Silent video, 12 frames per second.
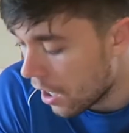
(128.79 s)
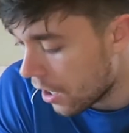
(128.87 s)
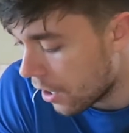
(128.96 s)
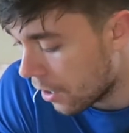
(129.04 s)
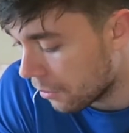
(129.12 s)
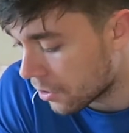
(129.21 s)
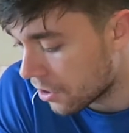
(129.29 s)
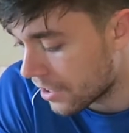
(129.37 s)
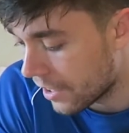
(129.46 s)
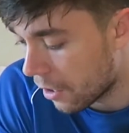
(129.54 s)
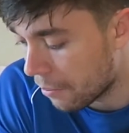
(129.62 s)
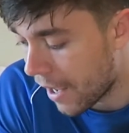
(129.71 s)
because
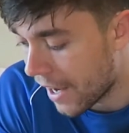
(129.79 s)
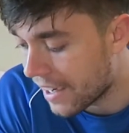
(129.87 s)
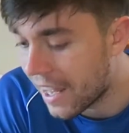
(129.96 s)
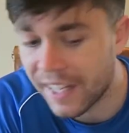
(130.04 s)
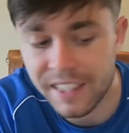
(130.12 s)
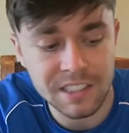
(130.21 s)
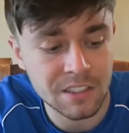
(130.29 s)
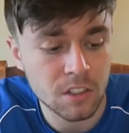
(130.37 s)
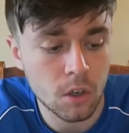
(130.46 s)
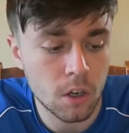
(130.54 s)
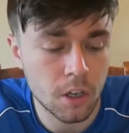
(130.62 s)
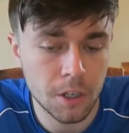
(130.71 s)
they're not mayonnaise
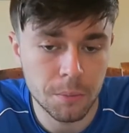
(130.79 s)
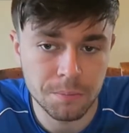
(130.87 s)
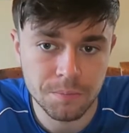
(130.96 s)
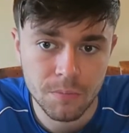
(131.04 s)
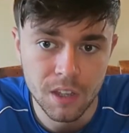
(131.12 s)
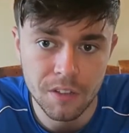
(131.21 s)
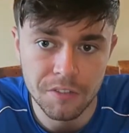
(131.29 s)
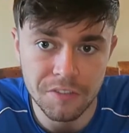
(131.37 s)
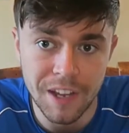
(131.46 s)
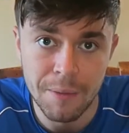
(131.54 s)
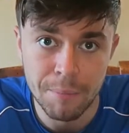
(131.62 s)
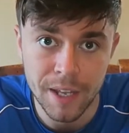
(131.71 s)
and
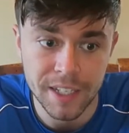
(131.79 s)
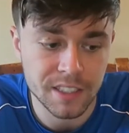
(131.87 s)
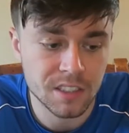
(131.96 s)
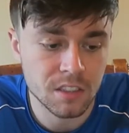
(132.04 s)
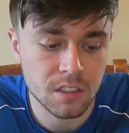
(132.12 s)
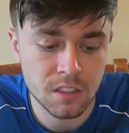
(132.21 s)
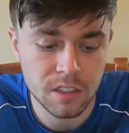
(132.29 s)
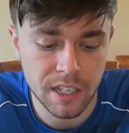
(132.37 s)
fat based.